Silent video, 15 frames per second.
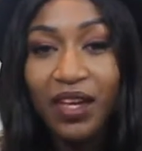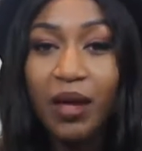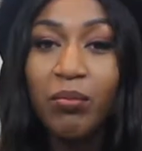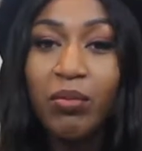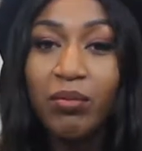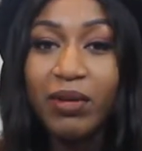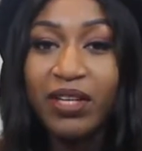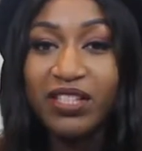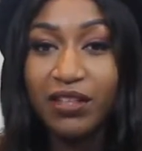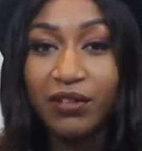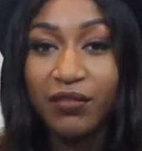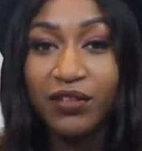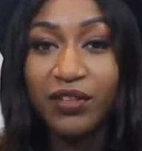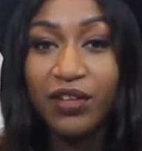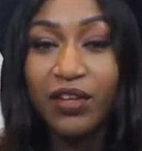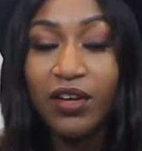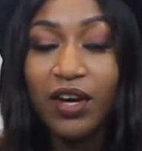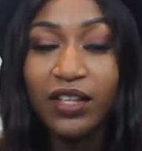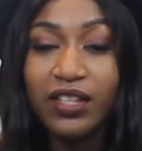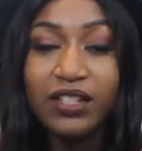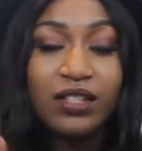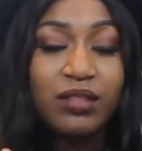I bought myself a new
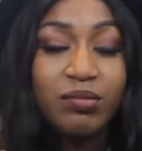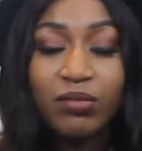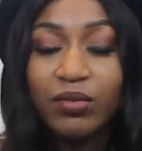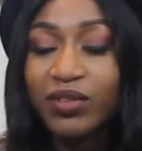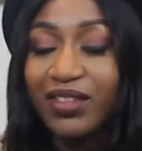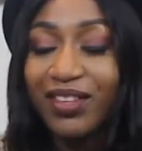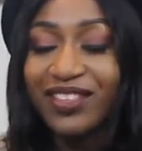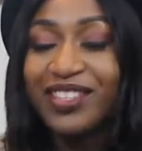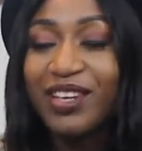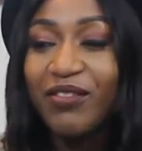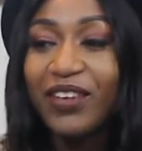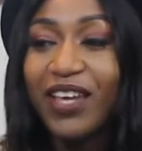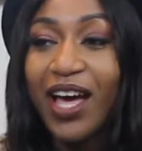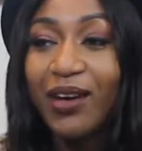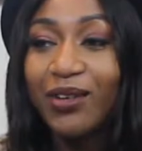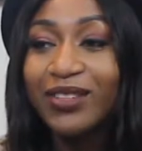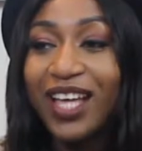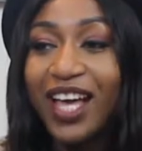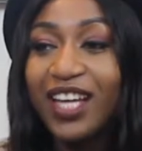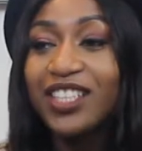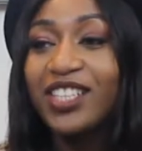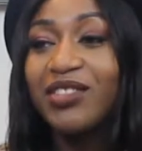car. This is not something I would
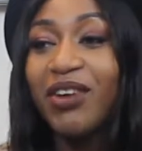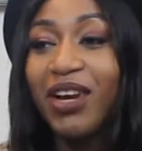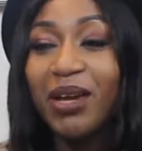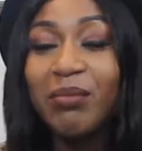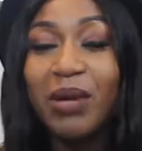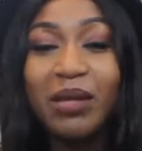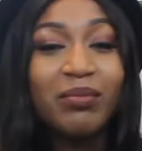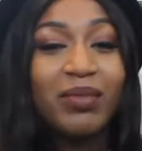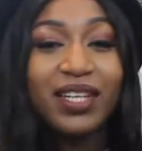actually recommend,